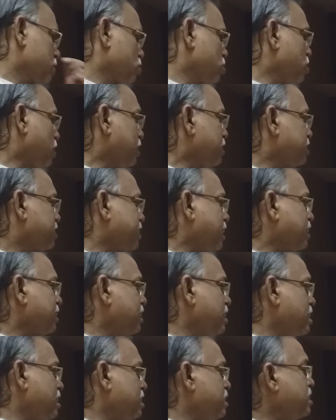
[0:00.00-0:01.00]
so check
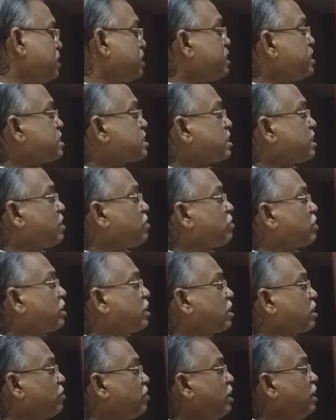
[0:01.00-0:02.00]
the in each and every
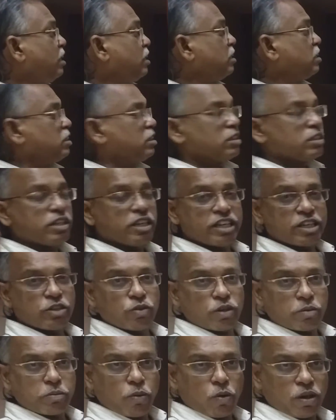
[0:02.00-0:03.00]
interval take
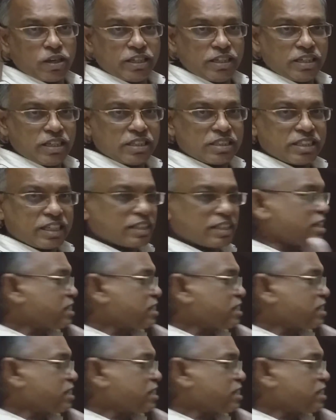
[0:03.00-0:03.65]
one point, check